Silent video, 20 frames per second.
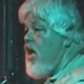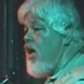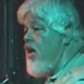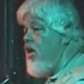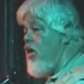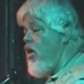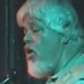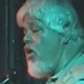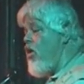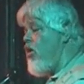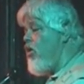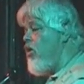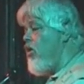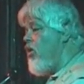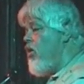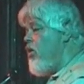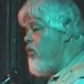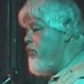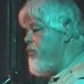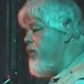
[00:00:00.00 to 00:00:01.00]
And
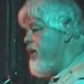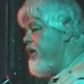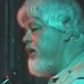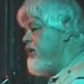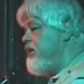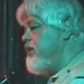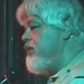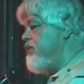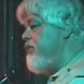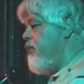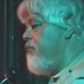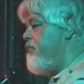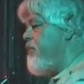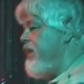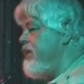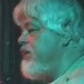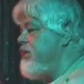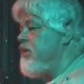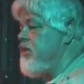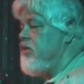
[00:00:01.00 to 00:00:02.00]
all brains from
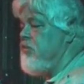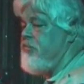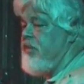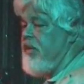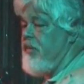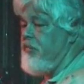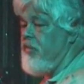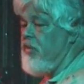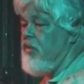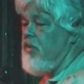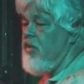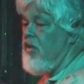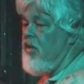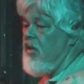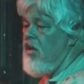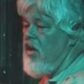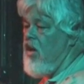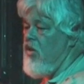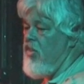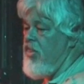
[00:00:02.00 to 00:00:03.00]
mice to people
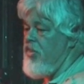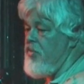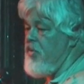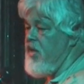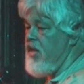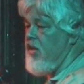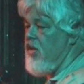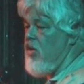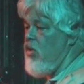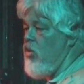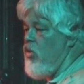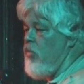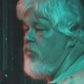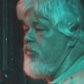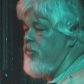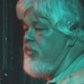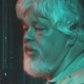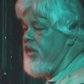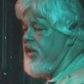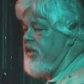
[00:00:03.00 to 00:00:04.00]
are
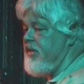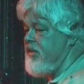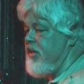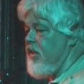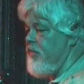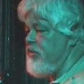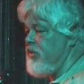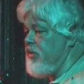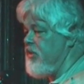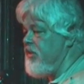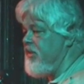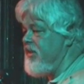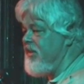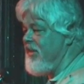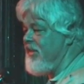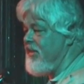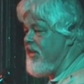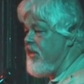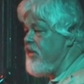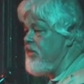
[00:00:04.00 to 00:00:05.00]
three-lobed, with the exception of
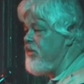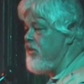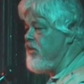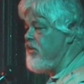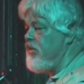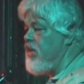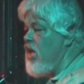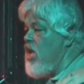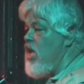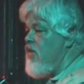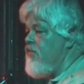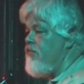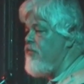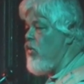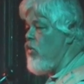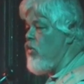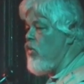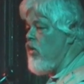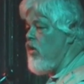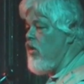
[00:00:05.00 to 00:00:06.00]
cetaceans.
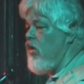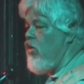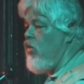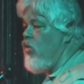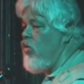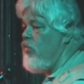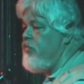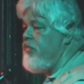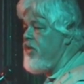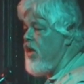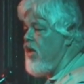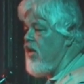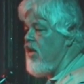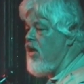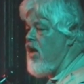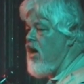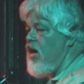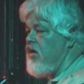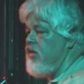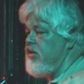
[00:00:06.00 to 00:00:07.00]
Four-lobed,
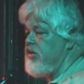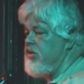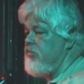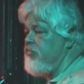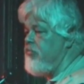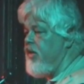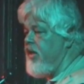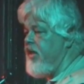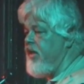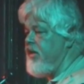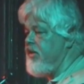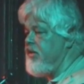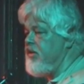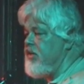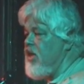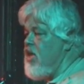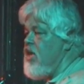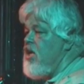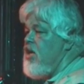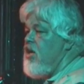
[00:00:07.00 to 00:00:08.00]
large
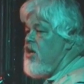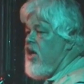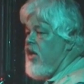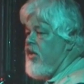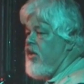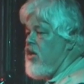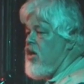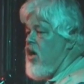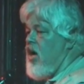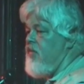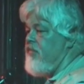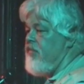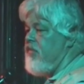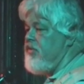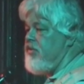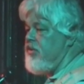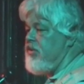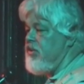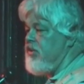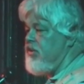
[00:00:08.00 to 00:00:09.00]
brains, and the
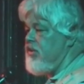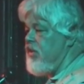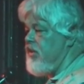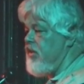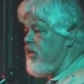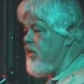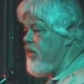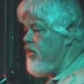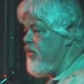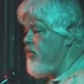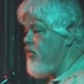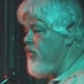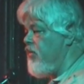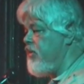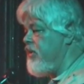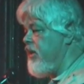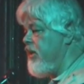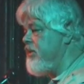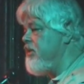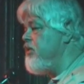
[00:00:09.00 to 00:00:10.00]
convolutions on the
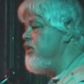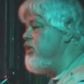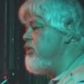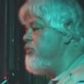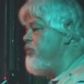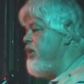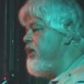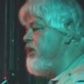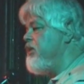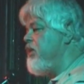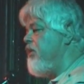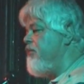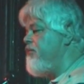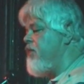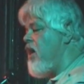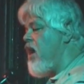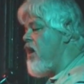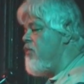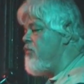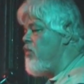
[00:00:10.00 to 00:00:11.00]
neocortex of those brains are
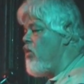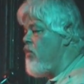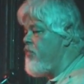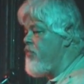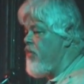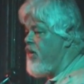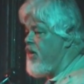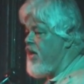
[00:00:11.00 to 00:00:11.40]
far more